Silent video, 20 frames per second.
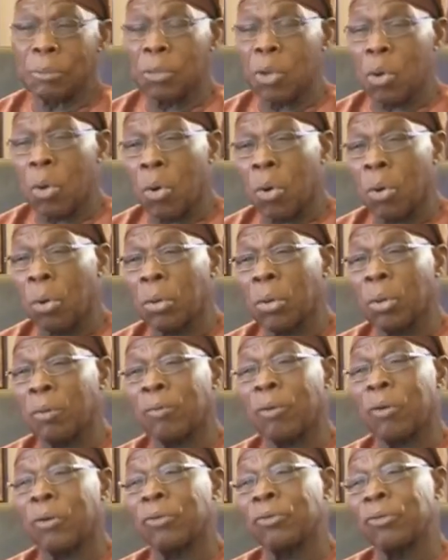all
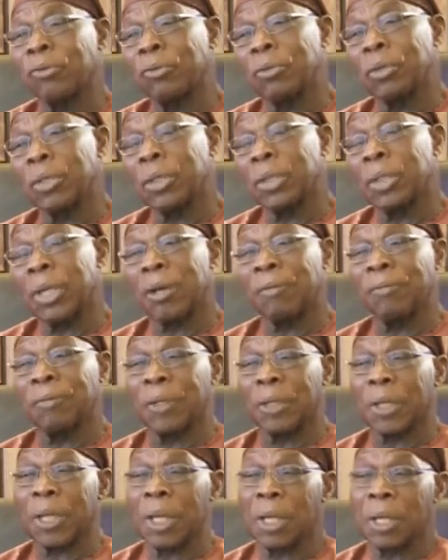of us in
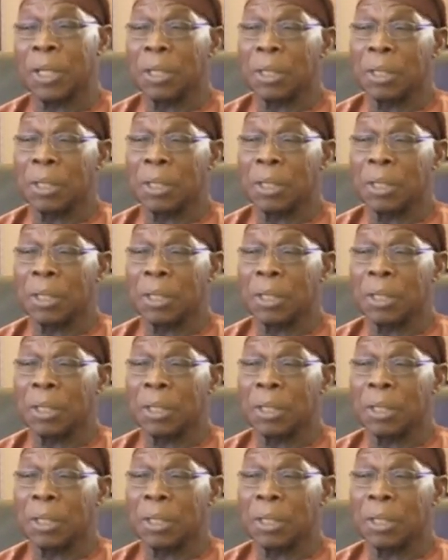Africa